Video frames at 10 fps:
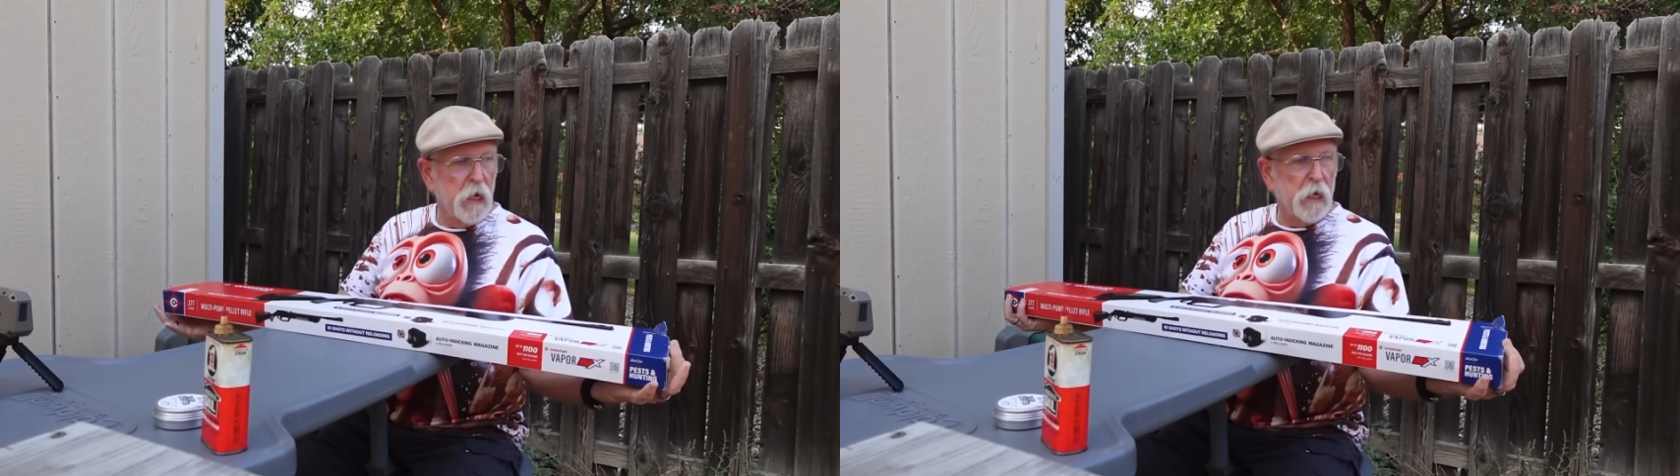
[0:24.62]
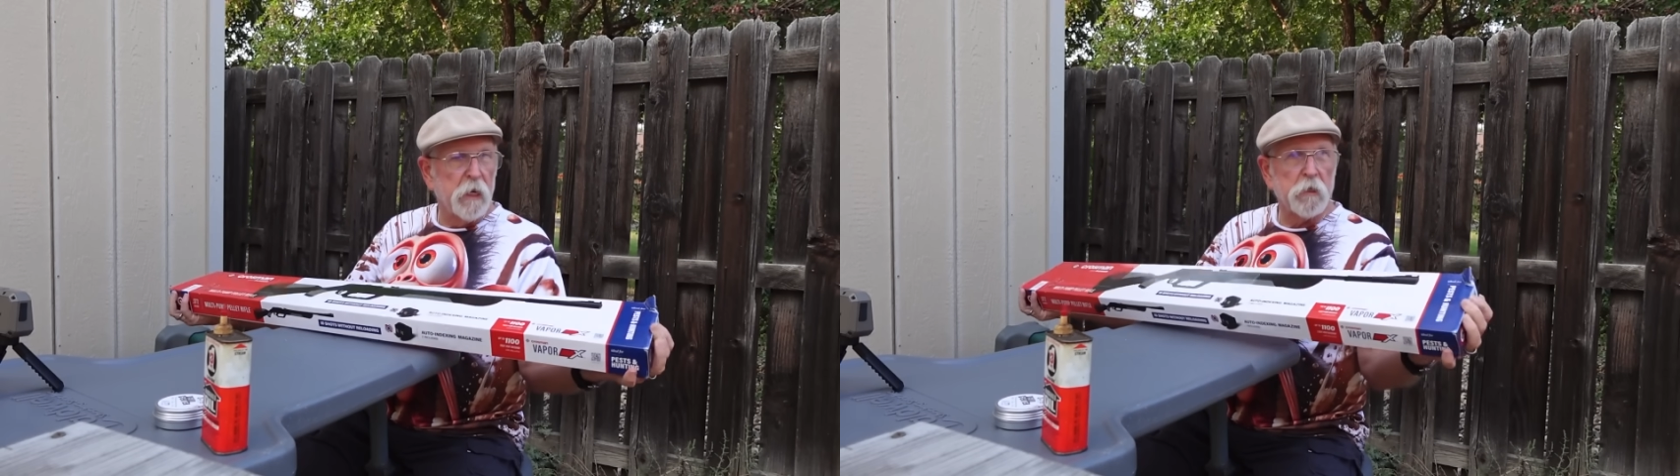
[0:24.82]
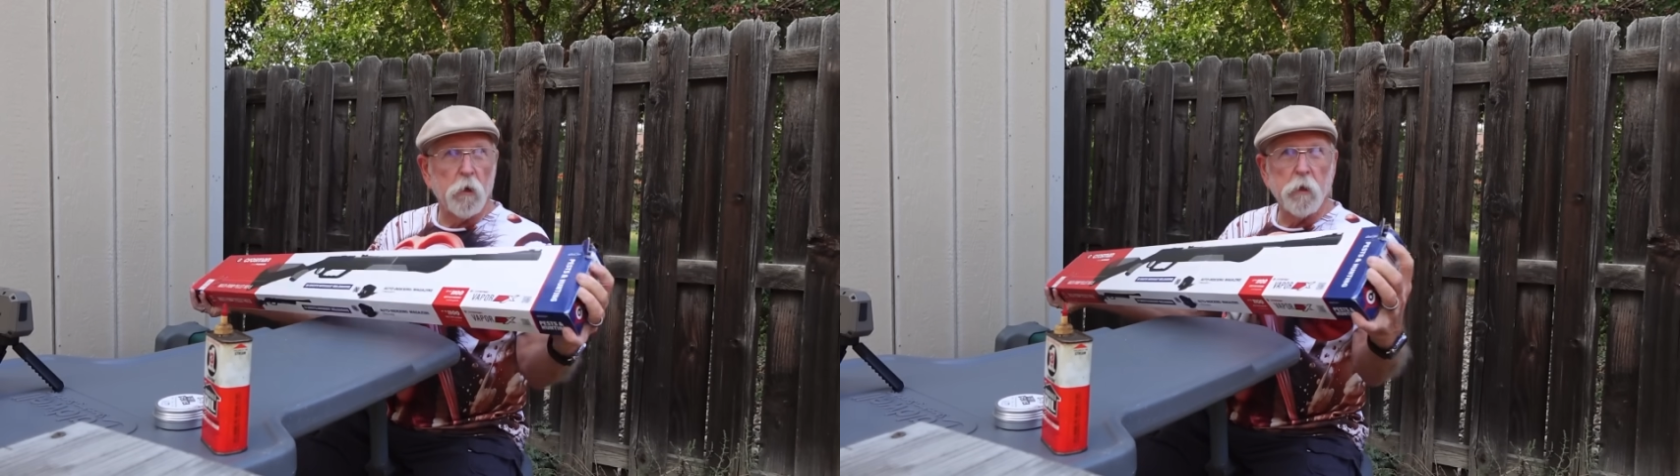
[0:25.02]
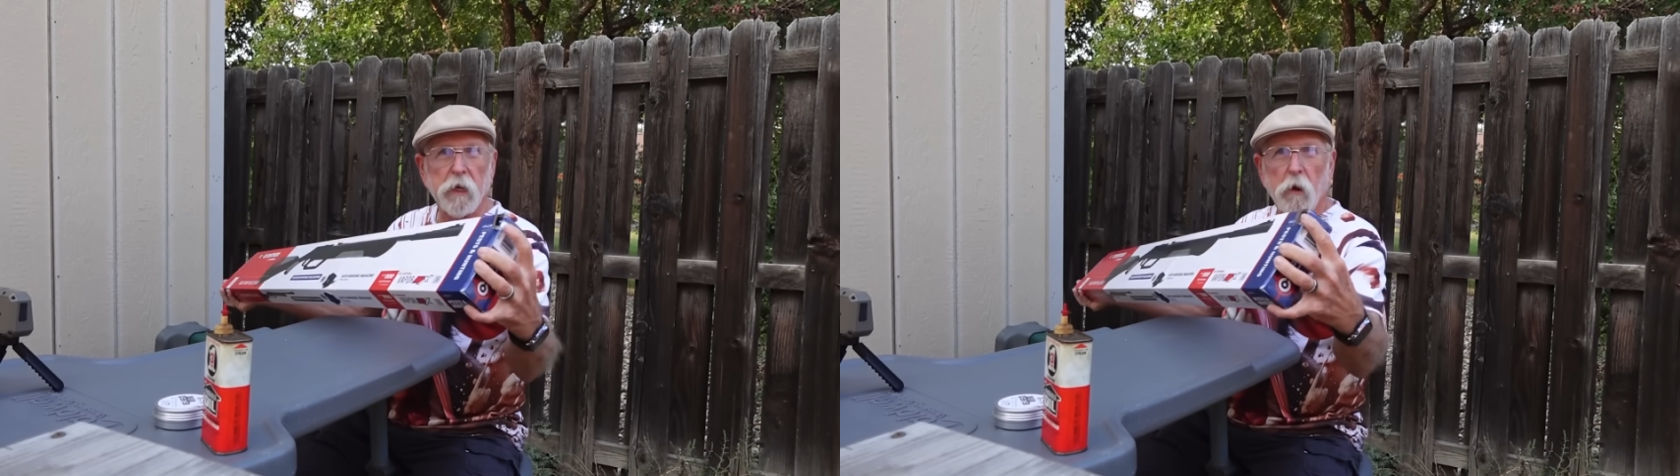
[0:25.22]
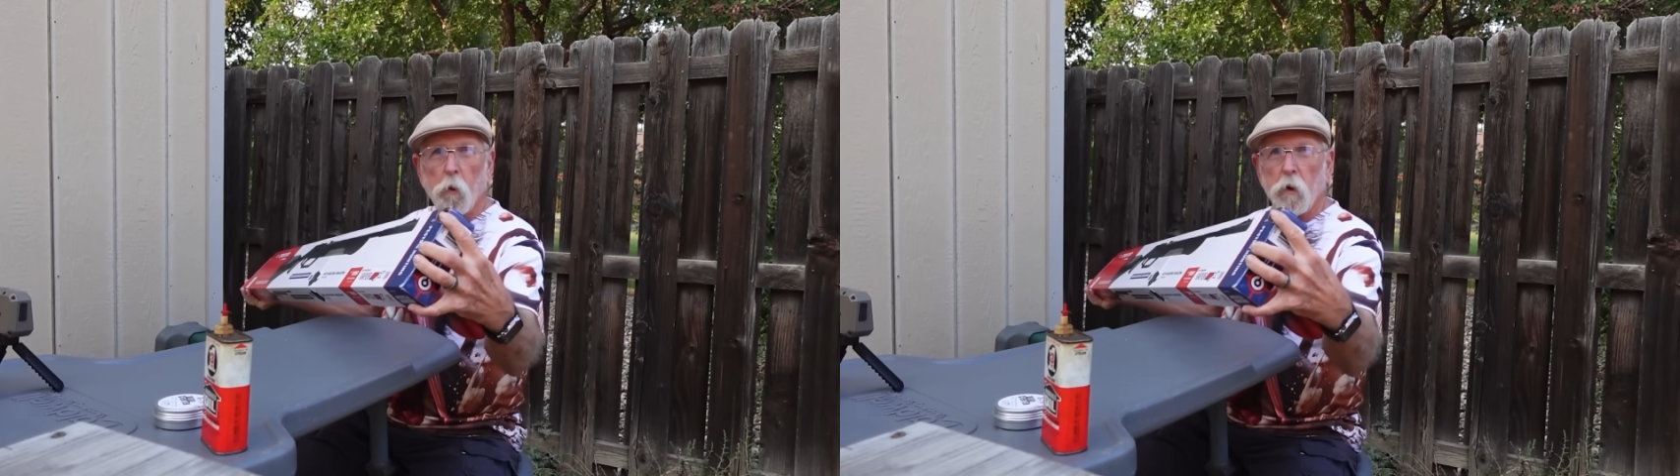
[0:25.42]
And it's only
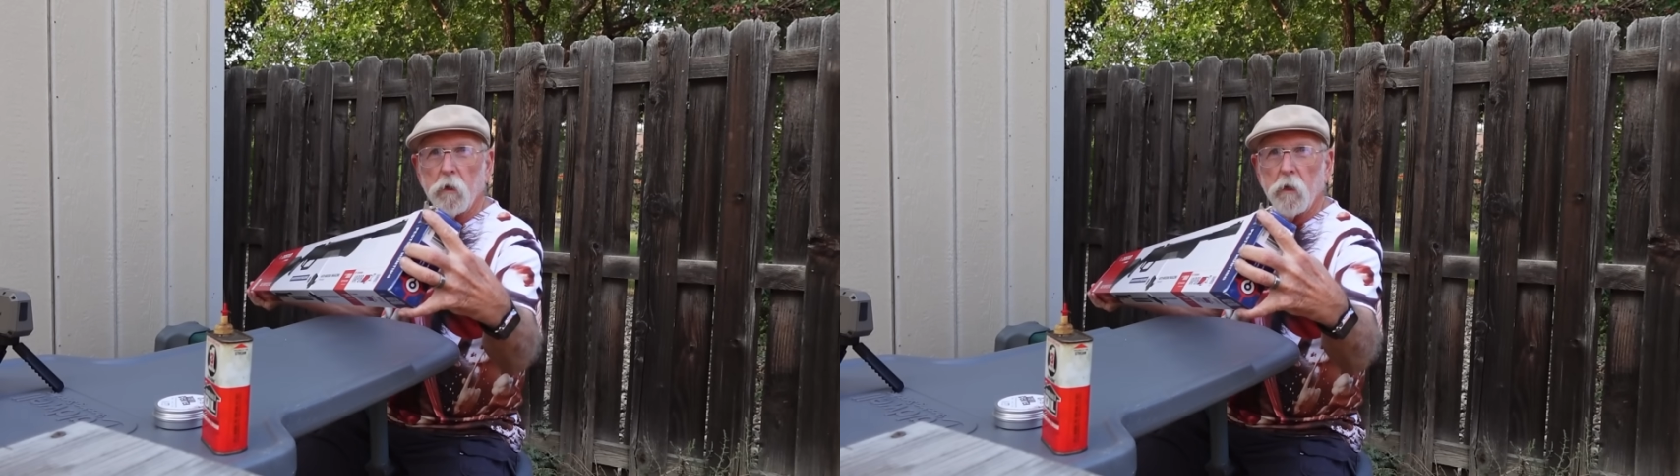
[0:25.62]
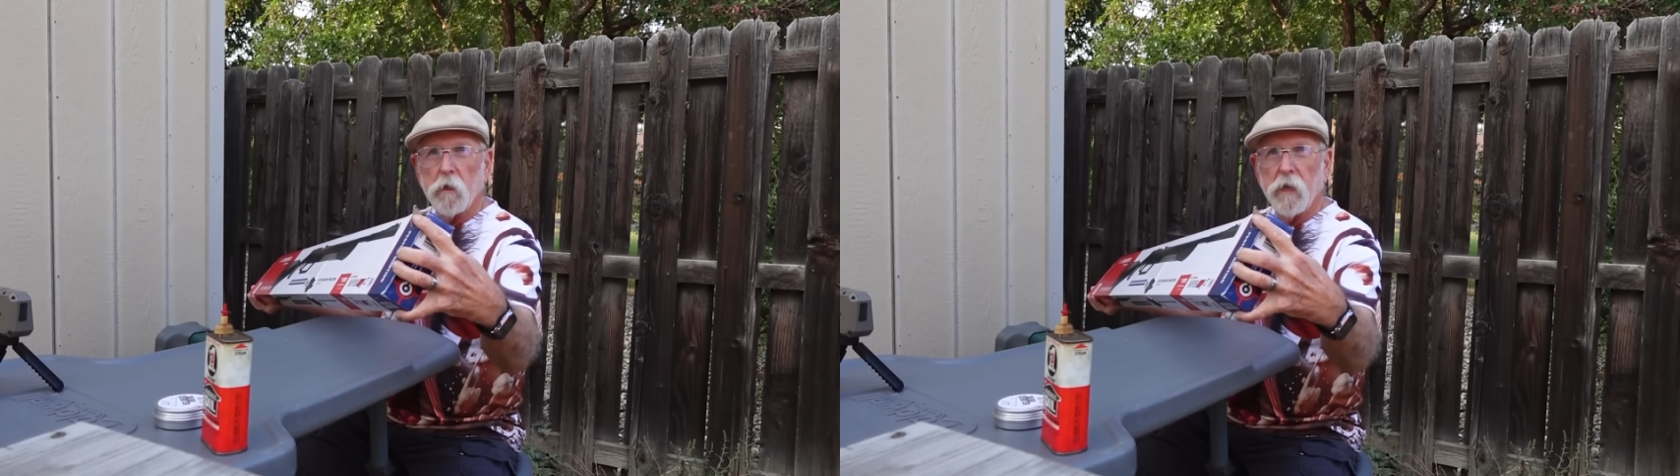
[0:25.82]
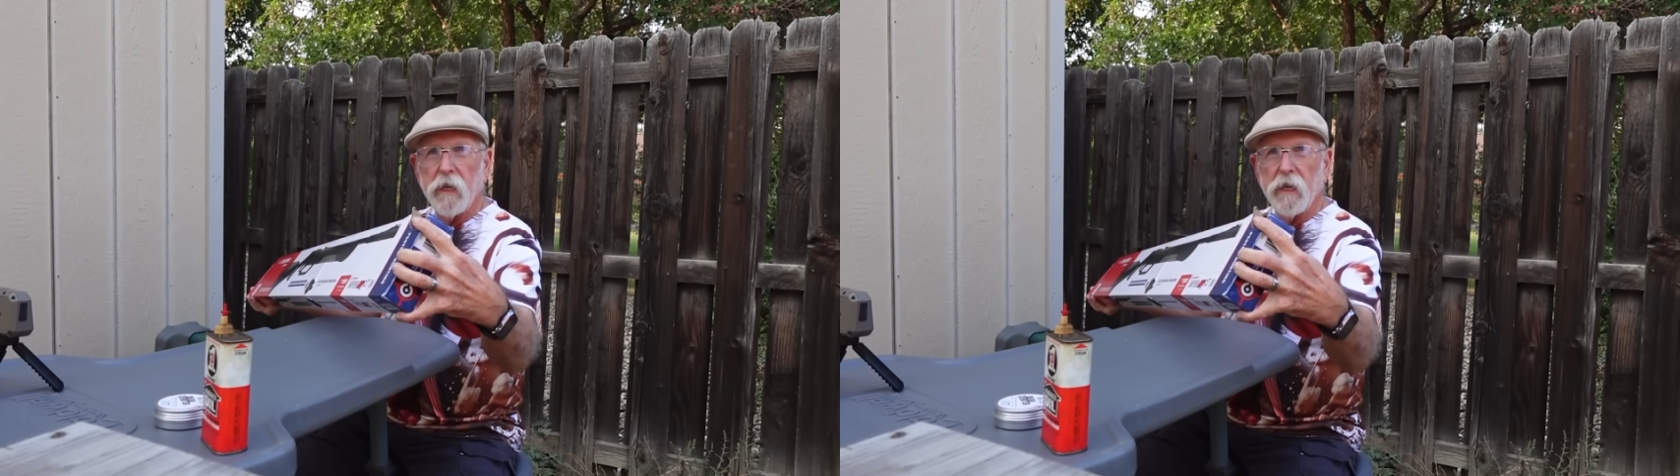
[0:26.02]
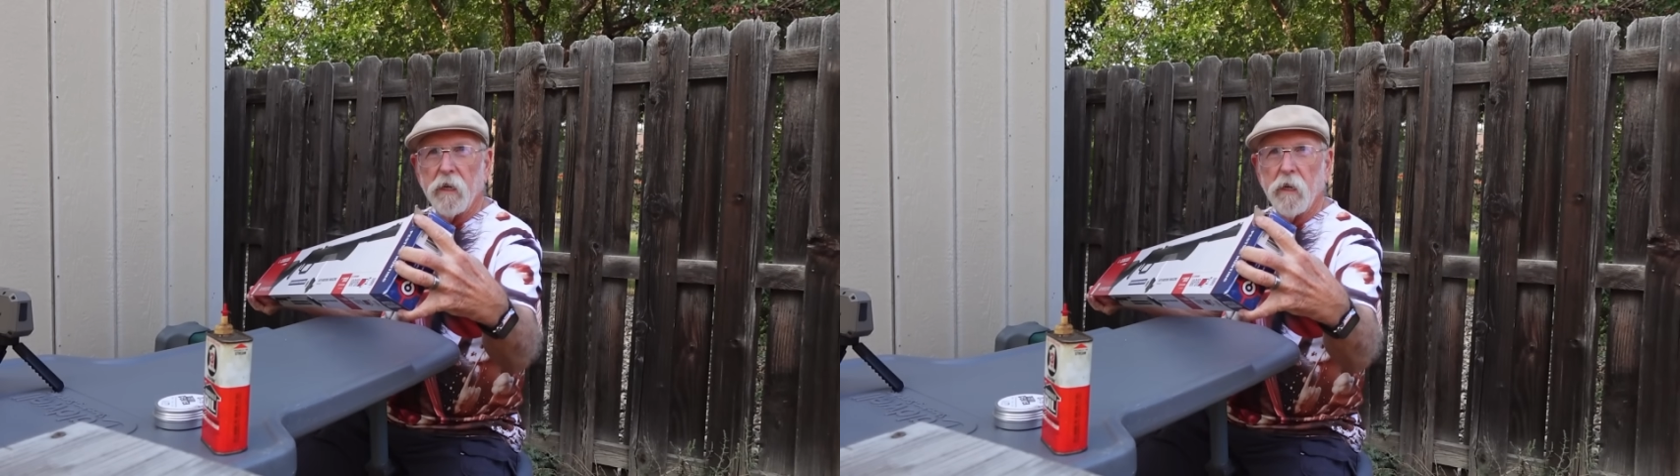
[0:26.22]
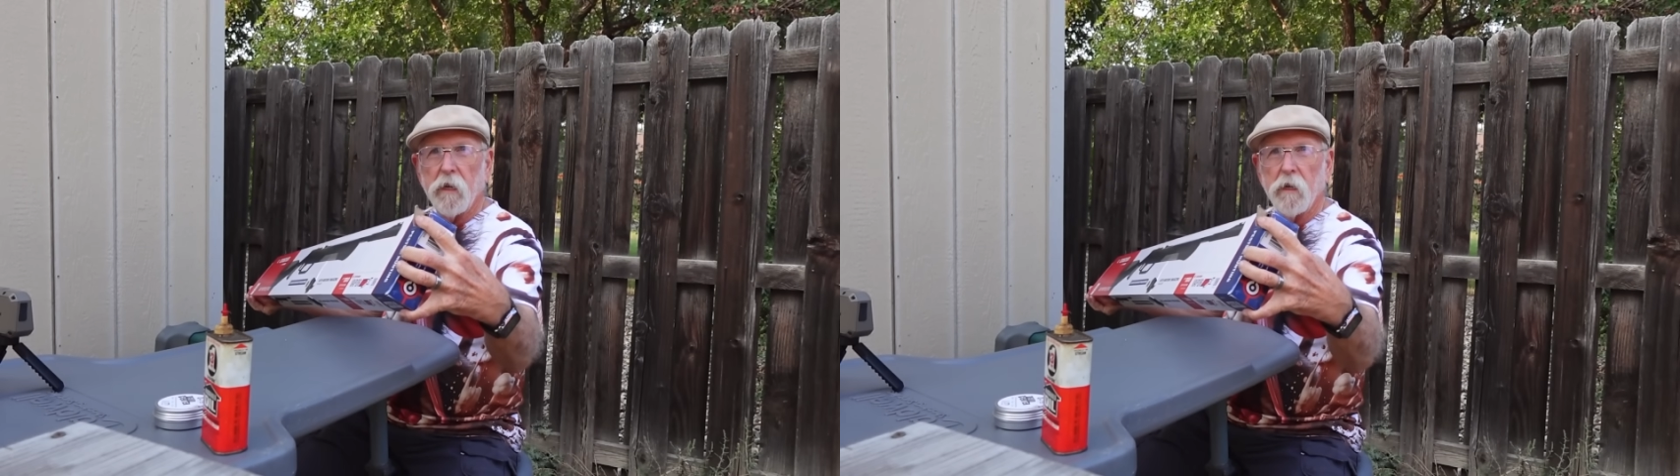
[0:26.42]
got one little ding